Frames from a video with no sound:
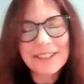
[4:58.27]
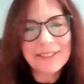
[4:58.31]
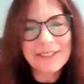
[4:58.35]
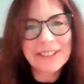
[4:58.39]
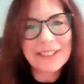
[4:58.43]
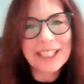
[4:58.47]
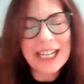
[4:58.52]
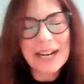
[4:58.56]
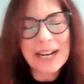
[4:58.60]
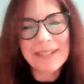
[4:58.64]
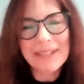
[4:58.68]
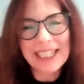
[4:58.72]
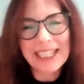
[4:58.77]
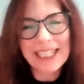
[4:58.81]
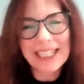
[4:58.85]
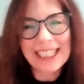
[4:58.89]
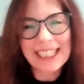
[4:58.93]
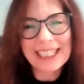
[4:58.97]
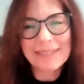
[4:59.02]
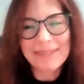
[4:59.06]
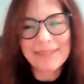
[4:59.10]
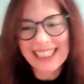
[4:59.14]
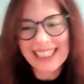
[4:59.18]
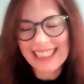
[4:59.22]
for coming.
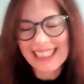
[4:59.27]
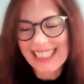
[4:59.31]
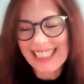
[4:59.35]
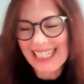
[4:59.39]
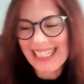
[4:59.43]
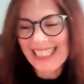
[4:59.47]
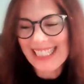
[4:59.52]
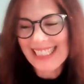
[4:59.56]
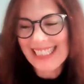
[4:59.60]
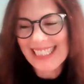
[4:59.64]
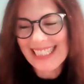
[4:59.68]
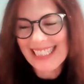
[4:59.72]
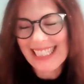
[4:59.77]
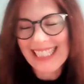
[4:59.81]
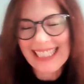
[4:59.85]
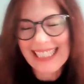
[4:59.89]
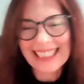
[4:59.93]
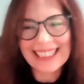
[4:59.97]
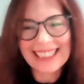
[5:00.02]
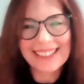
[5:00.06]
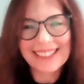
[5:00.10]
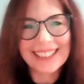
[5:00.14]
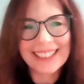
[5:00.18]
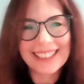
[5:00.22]
I'm excited to get
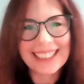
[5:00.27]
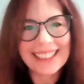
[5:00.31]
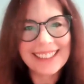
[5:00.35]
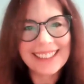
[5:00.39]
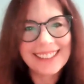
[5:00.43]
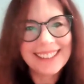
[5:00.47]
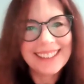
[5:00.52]
into it.